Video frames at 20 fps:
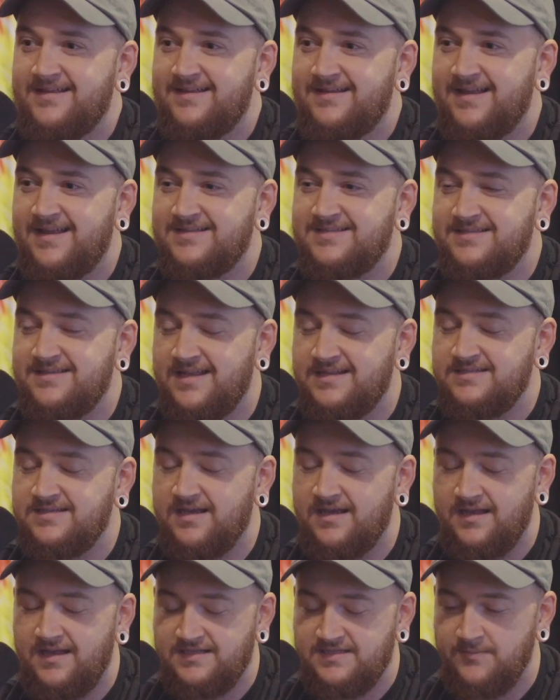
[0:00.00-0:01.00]
That's
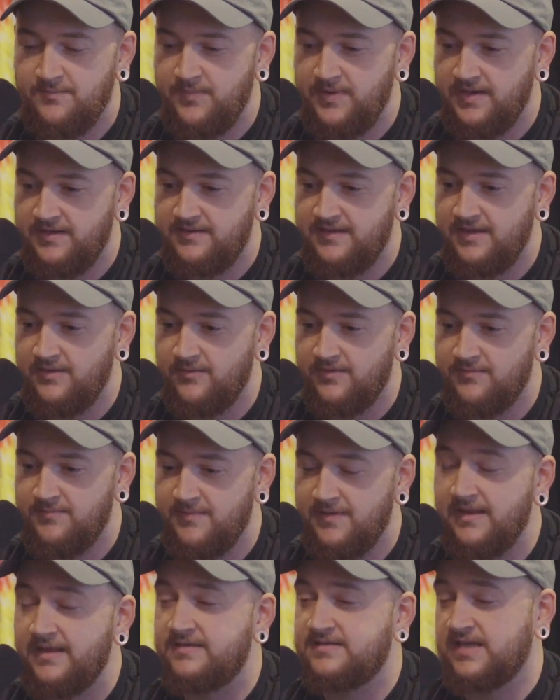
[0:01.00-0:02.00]
a big thing with
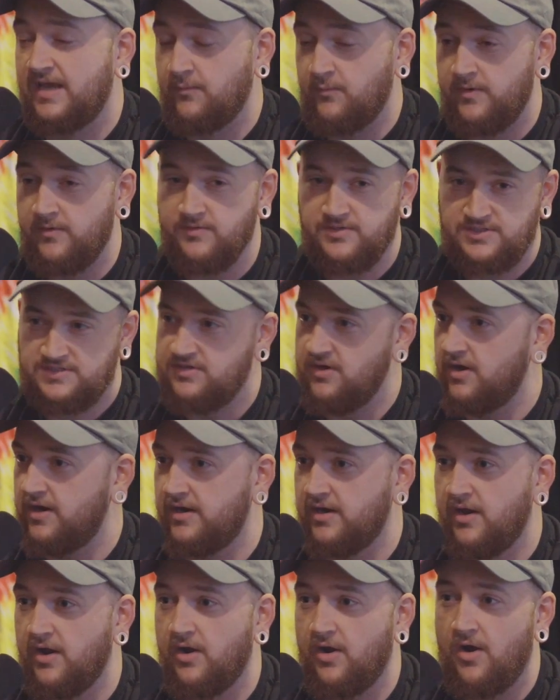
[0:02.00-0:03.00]
me. It's like we were just
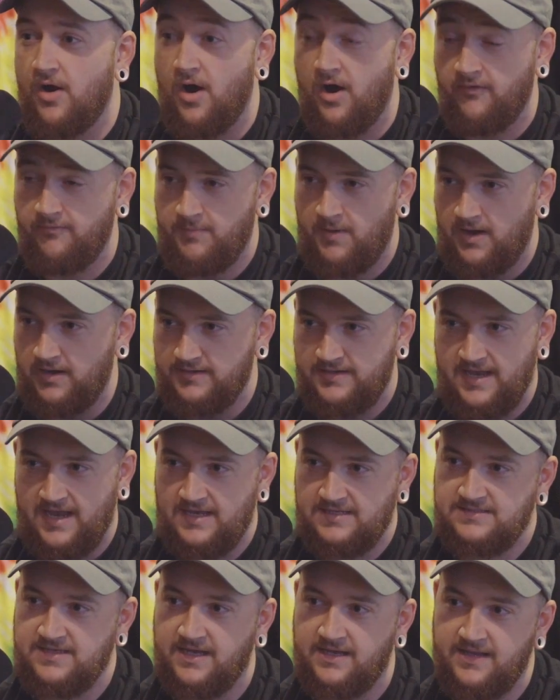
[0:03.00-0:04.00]
talking off
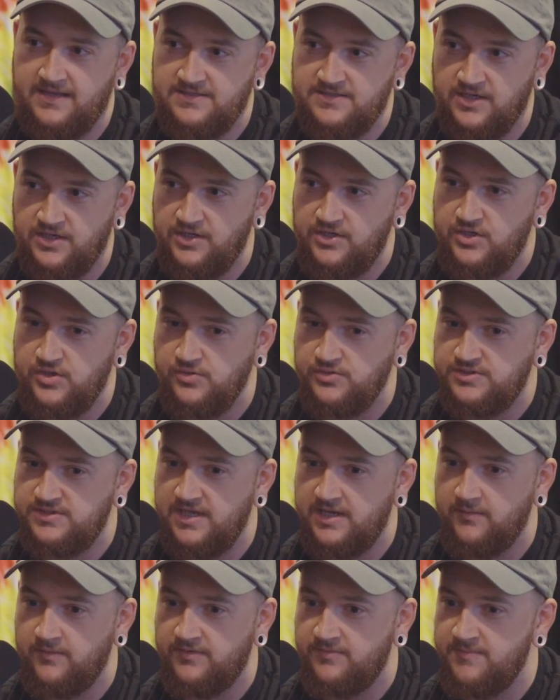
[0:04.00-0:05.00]
podcast. Like that's a huge
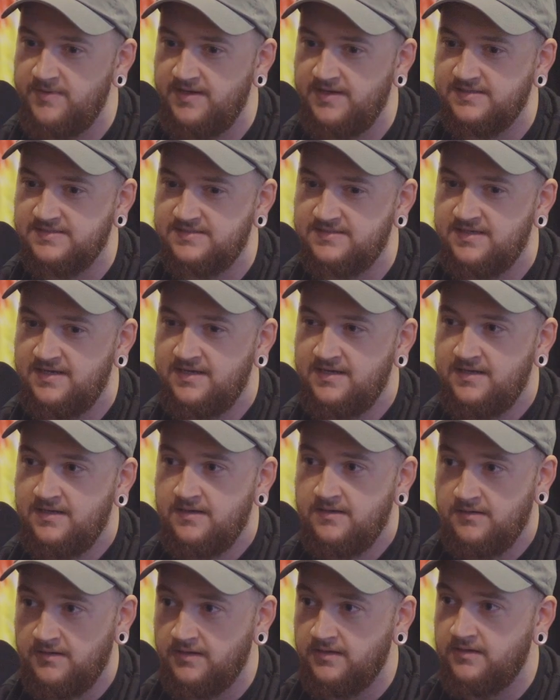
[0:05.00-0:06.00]
thing with me is,
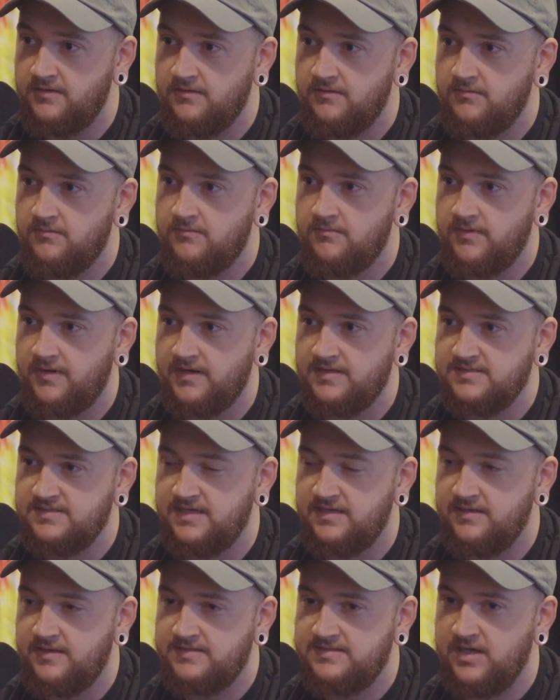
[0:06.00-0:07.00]
like I
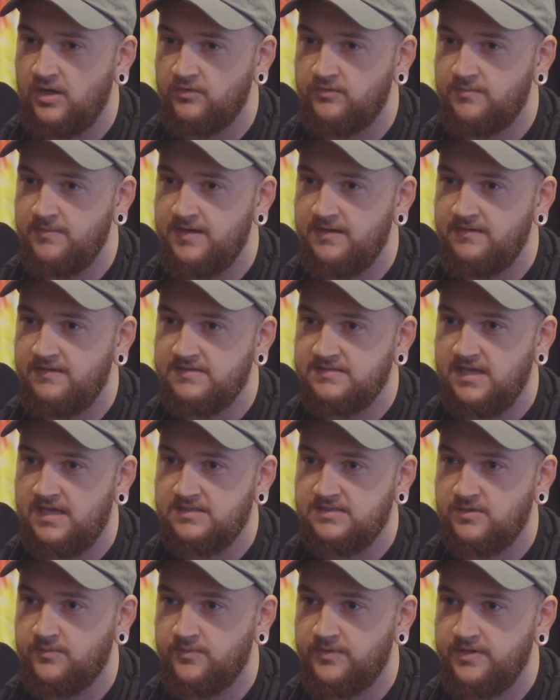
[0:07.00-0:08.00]
said, that's helped me in these
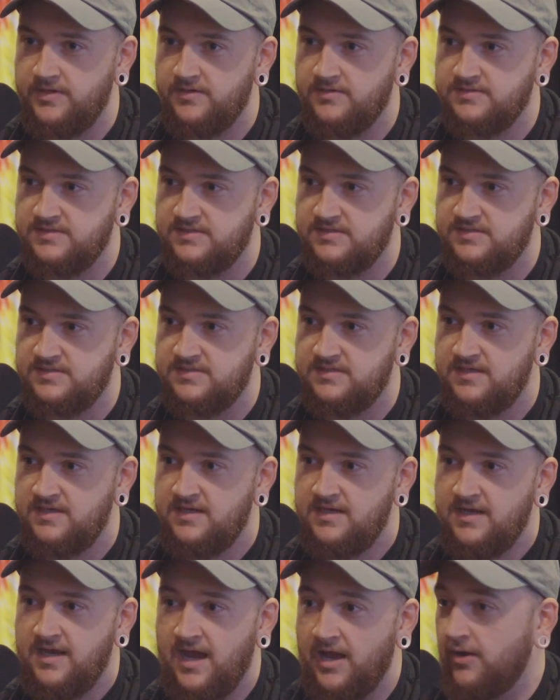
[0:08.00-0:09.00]
last couple of years is
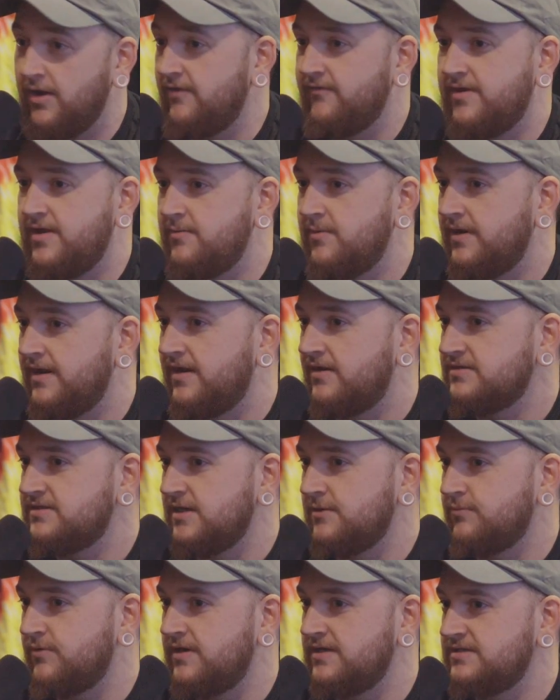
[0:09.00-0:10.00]
I don't have anybody else
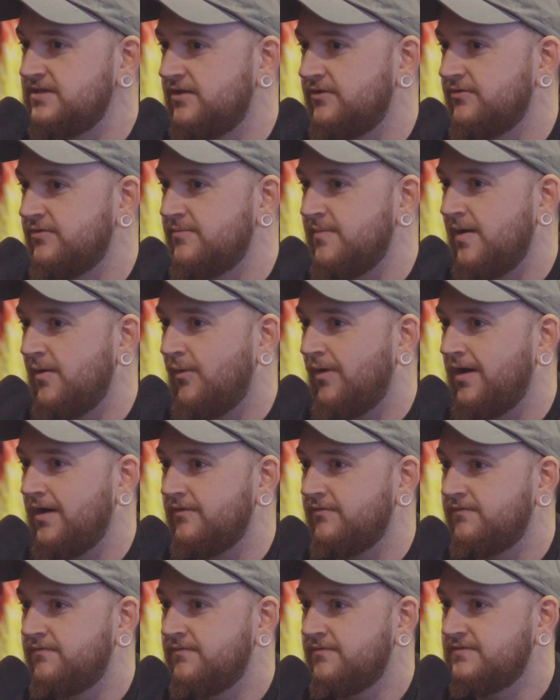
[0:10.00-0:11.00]
to impress other than my
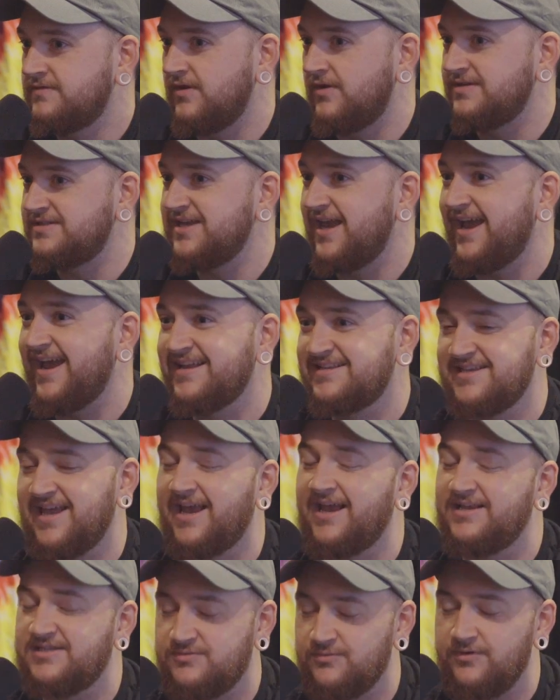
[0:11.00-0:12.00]
wife. So
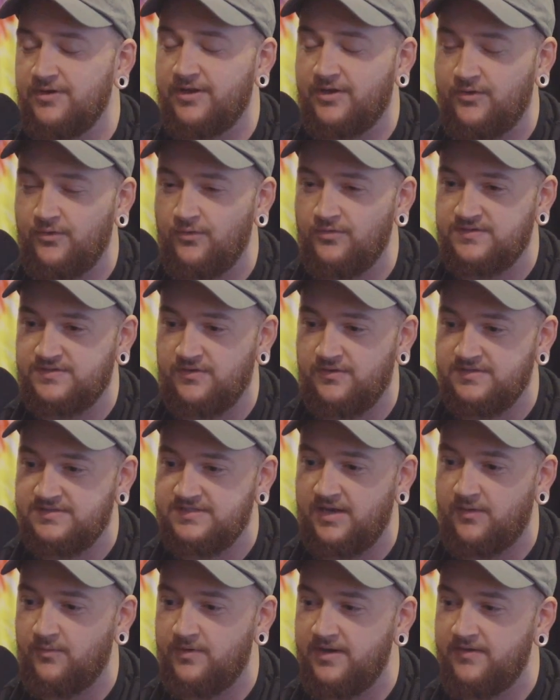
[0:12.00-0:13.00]
it's really cool. So it's
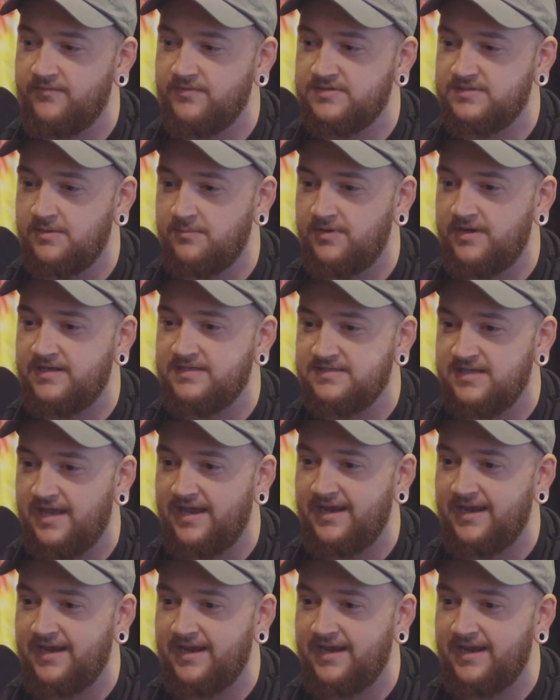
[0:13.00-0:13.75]
like whenever somebody's like,